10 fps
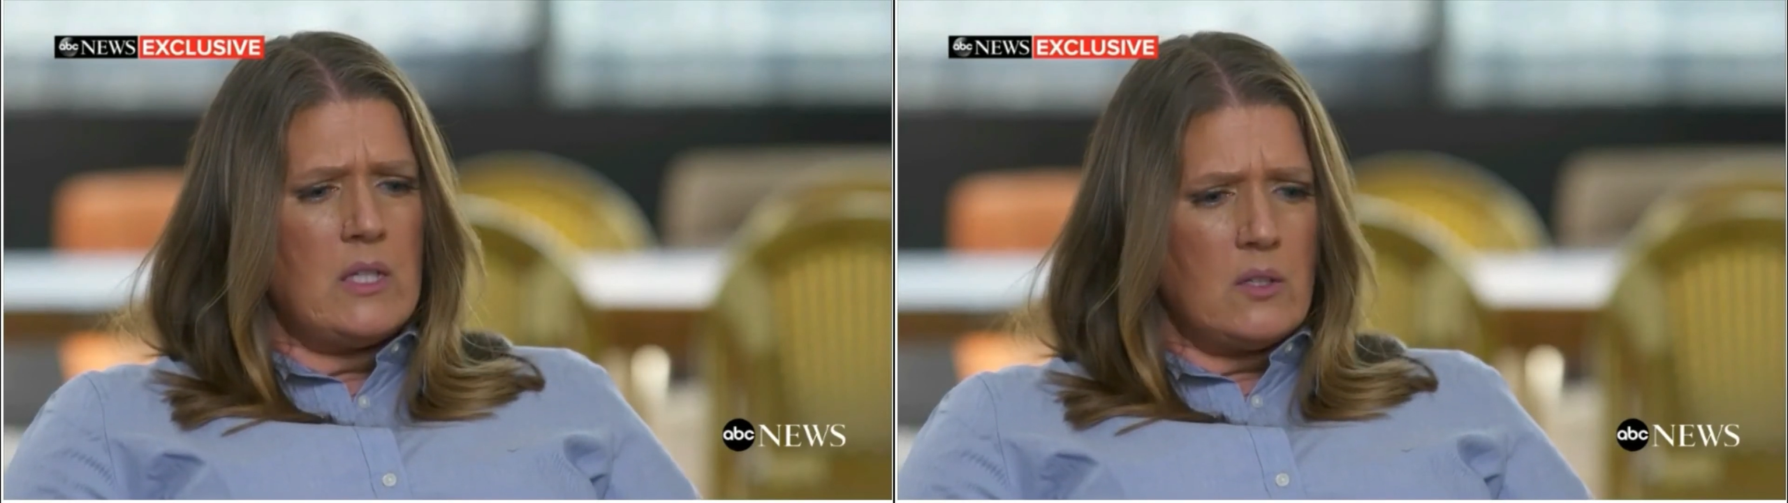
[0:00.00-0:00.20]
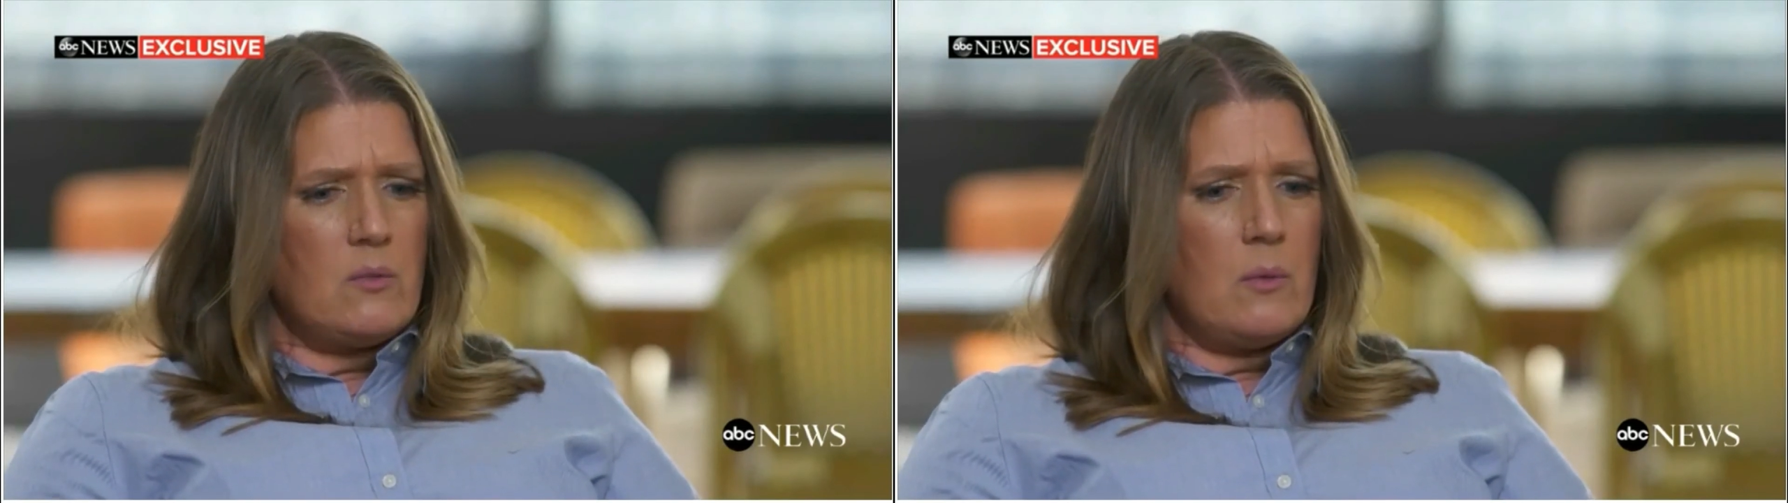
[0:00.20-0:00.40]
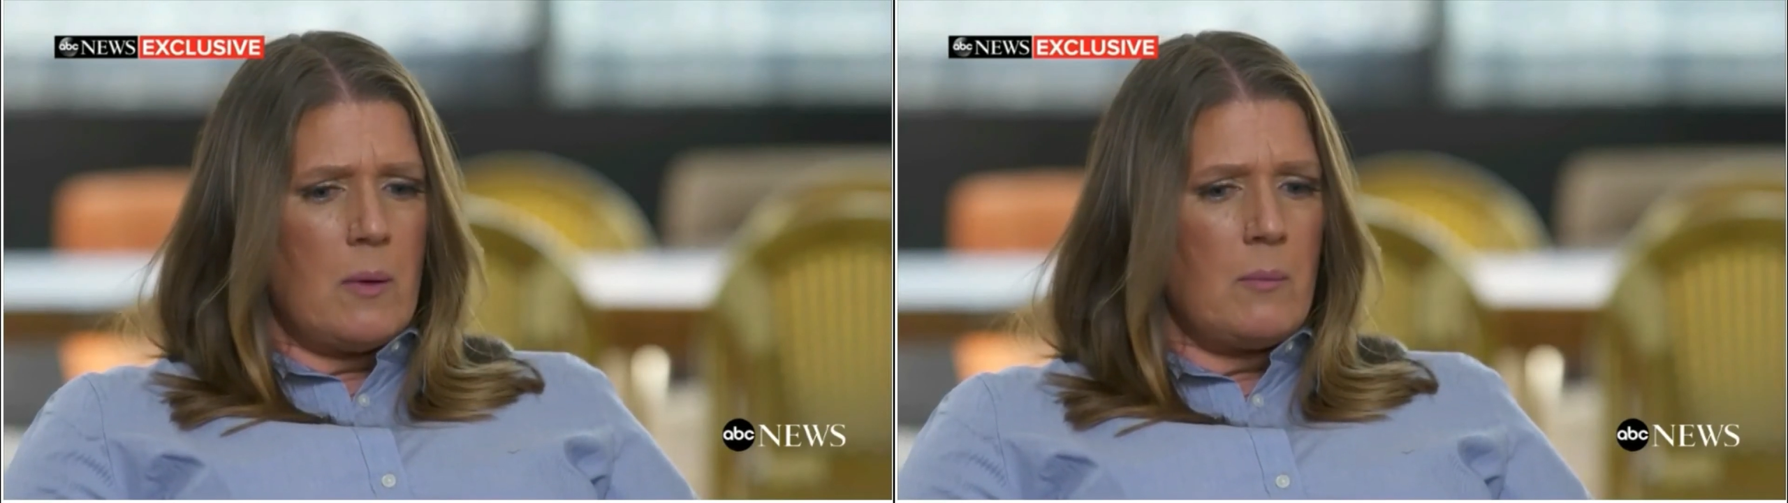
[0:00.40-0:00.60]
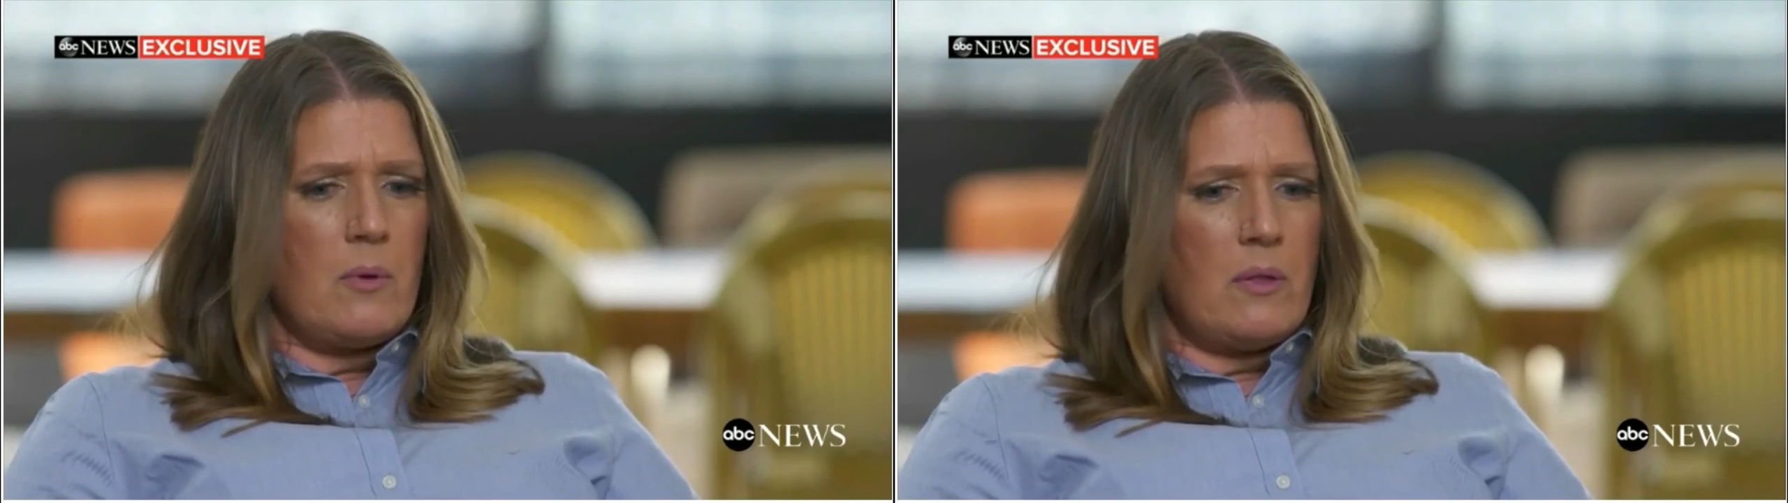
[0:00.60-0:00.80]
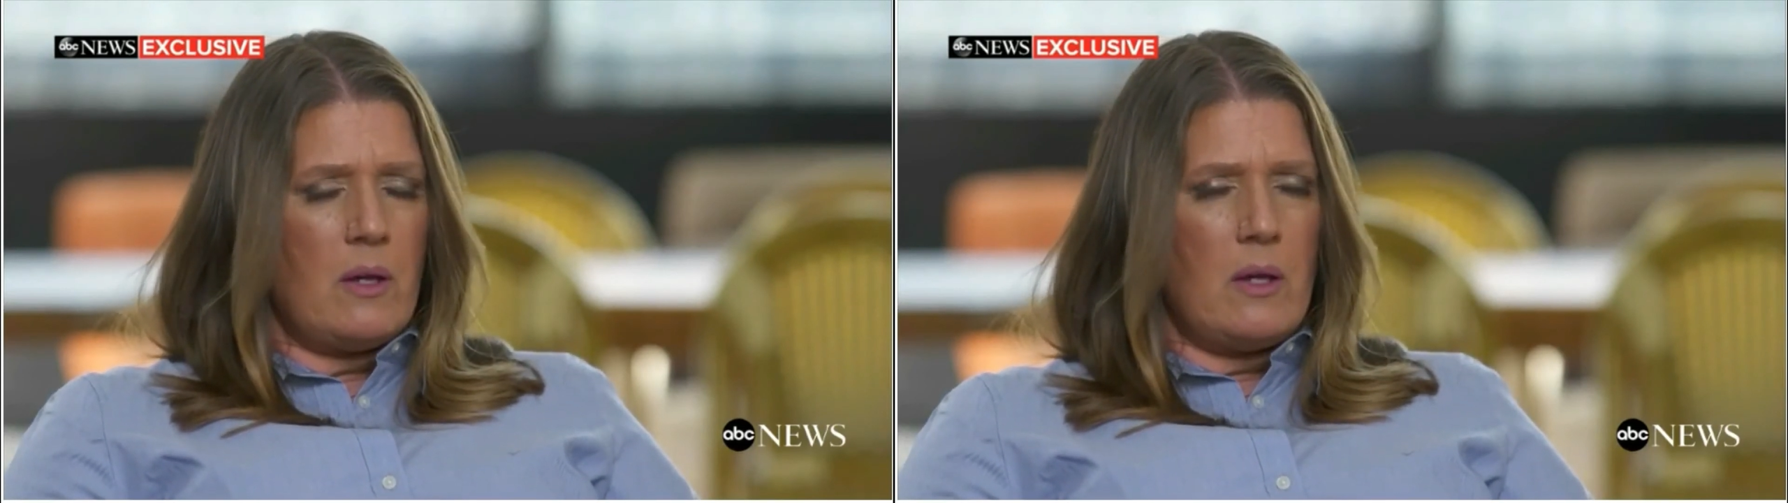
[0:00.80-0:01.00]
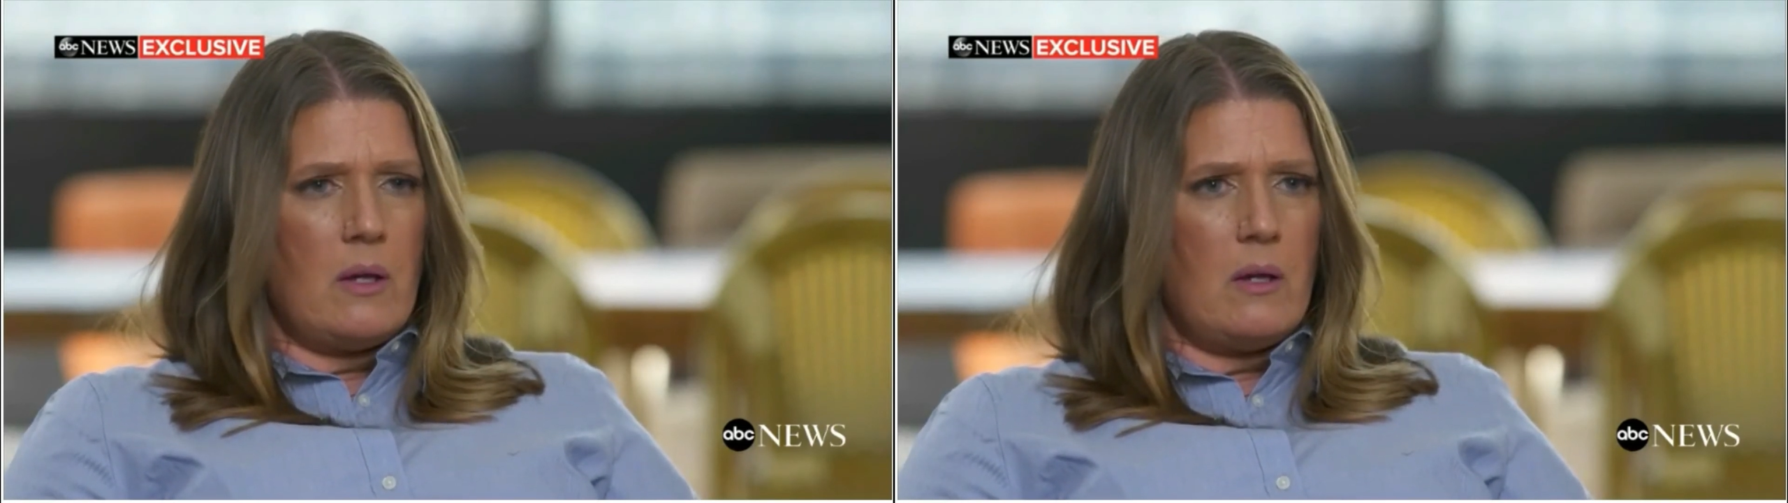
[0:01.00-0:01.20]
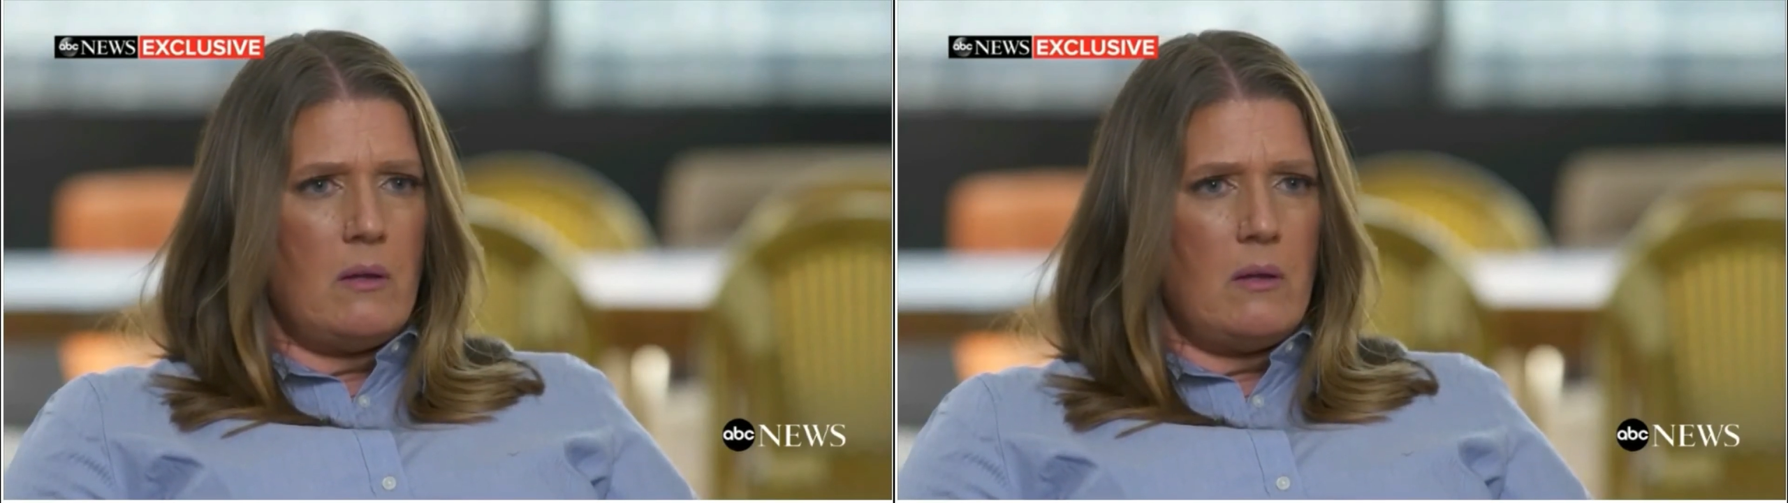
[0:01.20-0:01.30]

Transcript: just remember thinking,